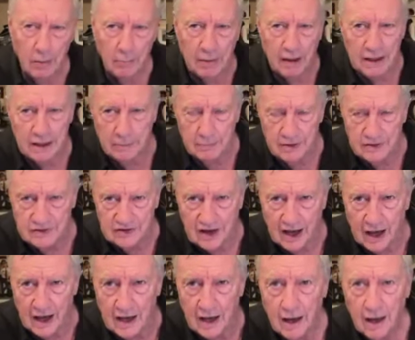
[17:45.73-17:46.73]
by the
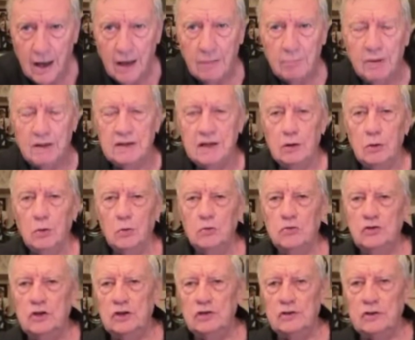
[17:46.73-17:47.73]
Messiah, by the
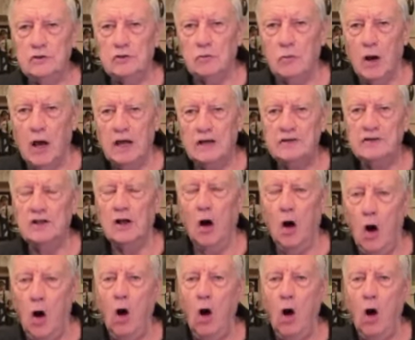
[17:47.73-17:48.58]
Lord Jesus Christ.